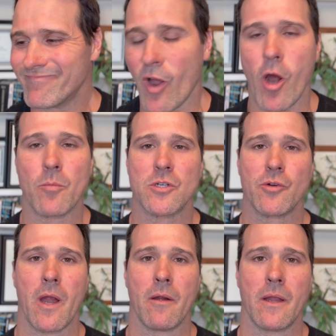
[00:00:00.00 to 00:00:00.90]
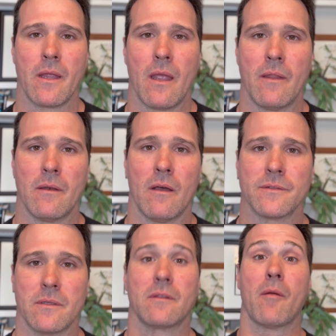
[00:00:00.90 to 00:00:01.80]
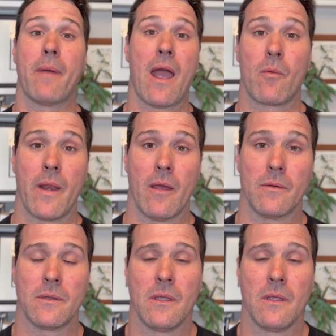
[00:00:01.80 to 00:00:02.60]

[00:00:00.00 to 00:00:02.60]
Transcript: arbitrary and all of a sudden their back went out?